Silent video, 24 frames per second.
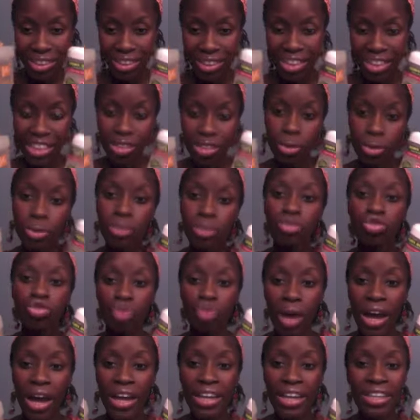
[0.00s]
in terms of
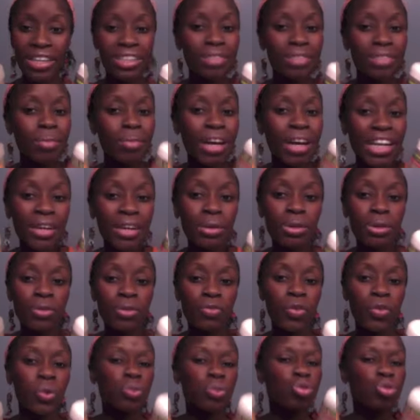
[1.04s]
drying, my hair doesn't
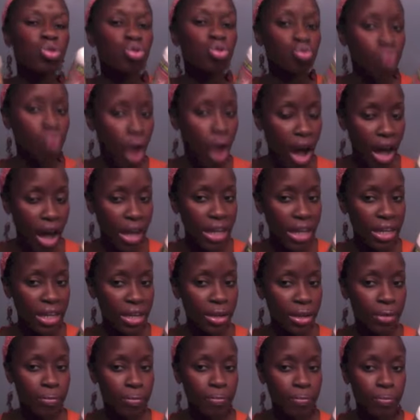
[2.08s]
feel dry,
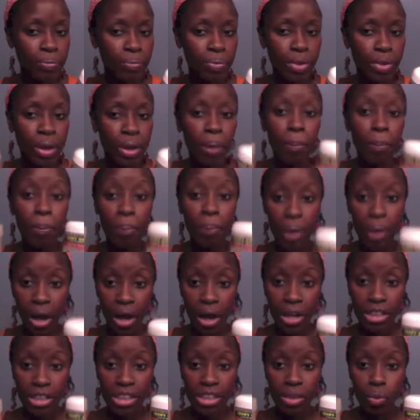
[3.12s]

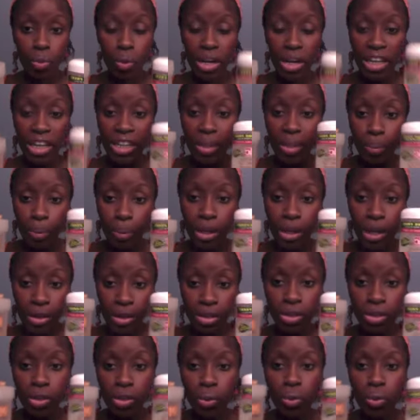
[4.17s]
but when I compare the
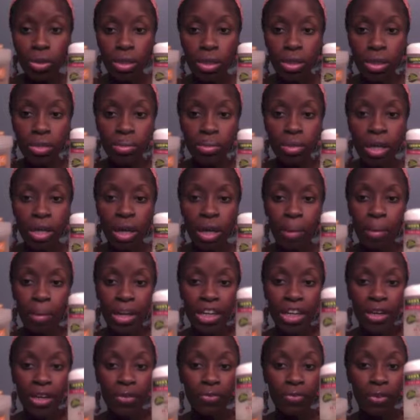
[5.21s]
two of them, my
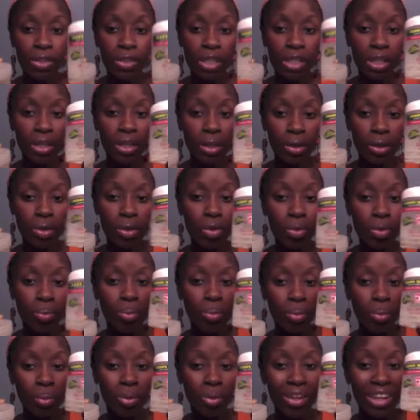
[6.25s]
hair feels a little
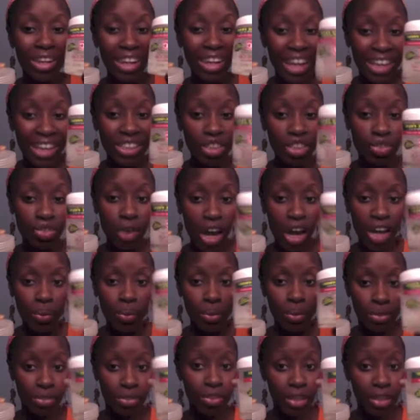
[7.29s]
less dry
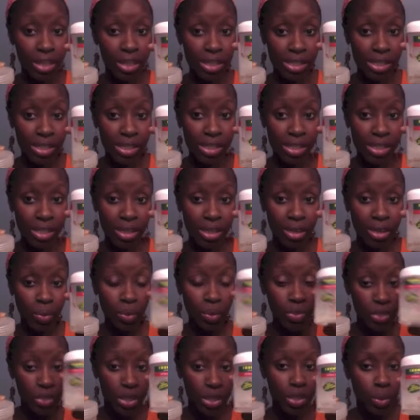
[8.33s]
with this
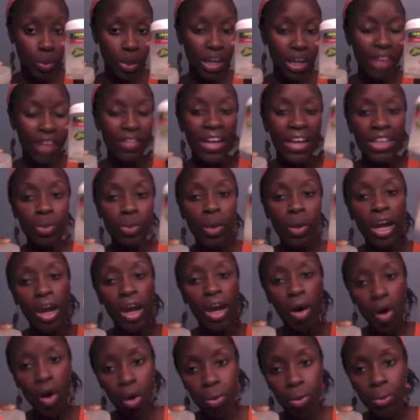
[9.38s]
one. And that's why I
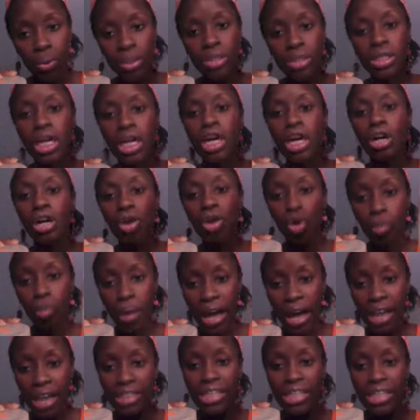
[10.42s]
always go
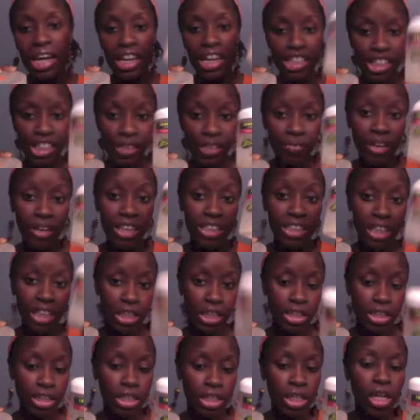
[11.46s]
back to Icy
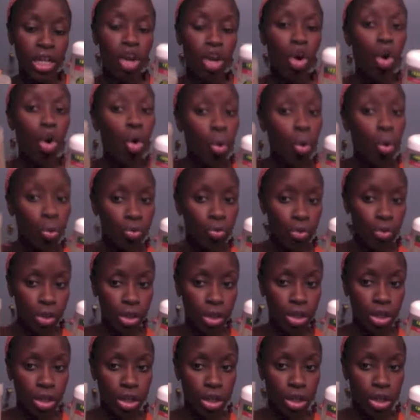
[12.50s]
Fantasia
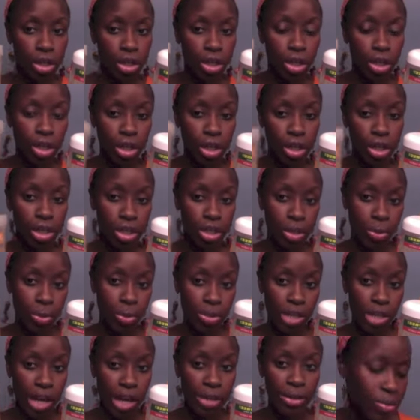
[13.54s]
over Eco
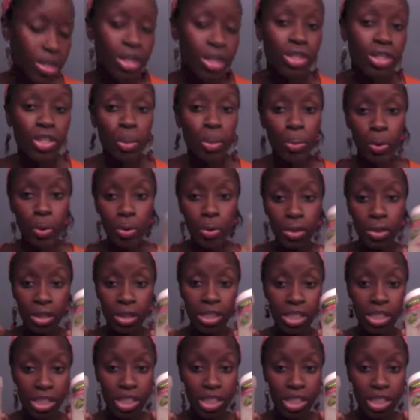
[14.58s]
Styler. So both of these